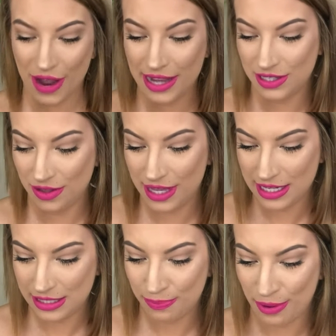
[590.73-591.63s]
Okay, so
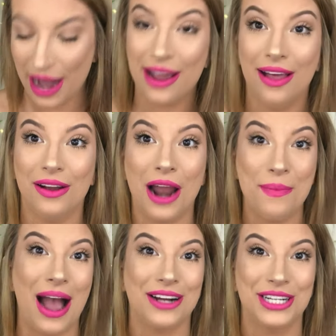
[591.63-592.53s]
this bright color
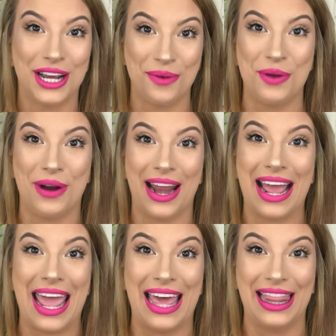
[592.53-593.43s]
I'm actually gonna be
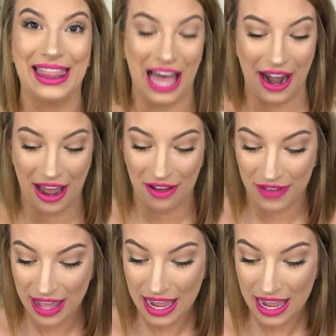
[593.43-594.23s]
wearing a lot of.